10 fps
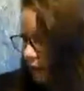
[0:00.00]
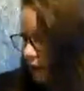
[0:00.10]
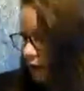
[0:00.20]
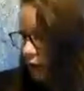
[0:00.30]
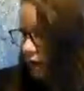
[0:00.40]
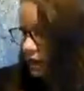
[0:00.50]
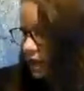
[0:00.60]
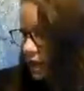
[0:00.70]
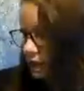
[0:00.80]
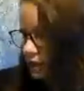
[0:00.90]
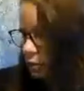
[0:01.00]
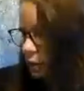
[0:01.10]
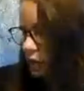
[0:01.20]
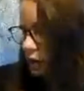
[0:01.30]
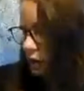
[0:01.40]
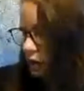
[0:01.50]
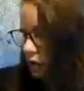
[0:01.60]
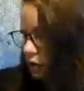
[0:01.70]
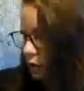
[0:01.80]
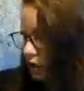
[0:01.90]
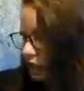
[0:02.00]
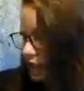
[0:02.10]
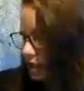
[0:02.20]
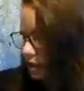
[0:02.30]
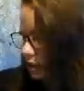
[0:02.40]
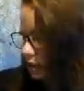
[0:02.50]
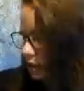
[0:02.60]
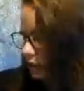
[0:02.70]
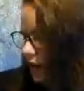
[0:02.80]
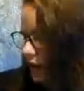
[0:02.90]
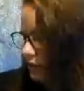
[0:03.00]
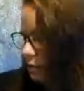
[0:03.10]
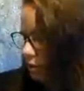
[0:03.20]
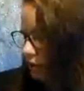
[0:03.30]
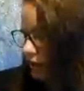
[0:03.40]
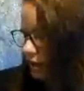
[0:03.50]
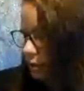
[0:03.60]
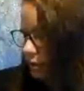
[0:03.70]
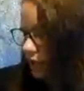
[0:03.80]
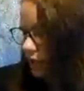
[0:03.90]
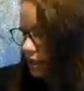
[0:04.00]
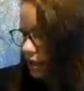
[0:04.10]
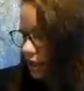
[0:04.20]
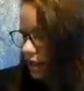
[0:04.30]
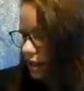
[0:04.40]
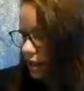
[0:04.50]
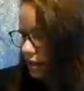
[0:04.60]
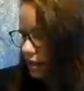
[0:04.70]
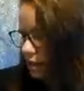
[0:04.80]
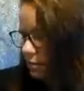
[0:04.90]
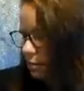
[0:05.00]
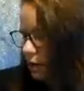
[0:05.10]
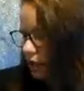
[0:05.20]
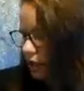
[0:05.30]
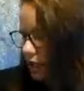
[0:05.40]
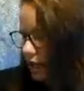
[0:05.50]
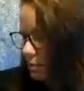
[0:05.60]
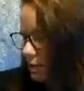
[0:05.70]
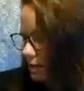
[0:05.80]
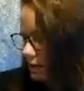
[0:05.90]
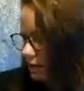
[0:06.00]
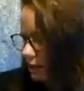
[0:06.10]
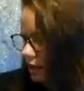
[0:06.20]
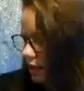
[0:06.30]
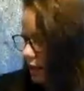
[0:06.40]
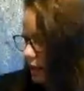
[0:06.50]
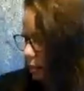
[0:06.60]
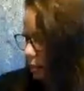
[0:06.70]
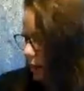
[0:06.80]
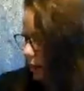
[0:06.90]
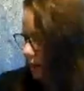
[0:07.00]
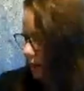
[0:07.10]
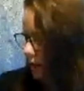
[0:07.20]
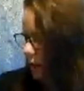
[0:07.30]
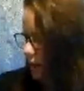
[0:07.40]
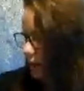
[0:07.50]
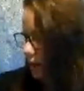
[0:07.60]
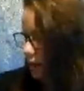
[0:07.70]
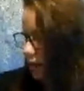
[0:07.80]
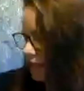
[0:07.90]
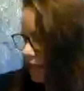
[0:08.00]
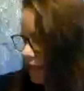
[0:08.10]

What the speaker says: And for the sake of his twin girls, who had just turned 5 the previous weekend in another slumber party he had missed, he prayed every night that